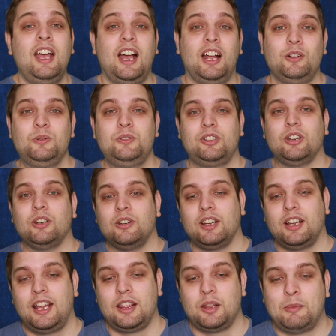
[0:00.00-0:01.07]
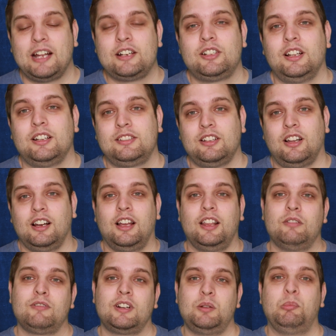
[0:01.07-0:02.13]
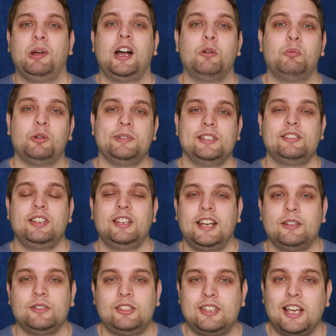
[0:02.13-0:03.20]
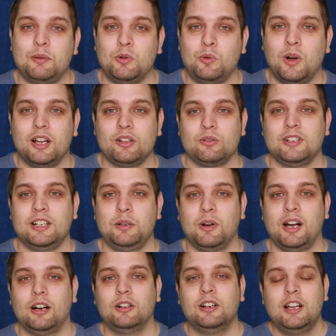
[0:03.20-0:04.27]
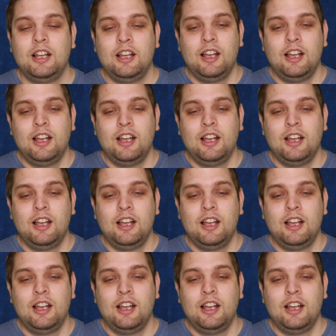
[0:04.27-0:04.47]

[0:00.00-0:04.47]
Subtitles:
and also in the match last night, like the running powerbomb into the announce table worked really well.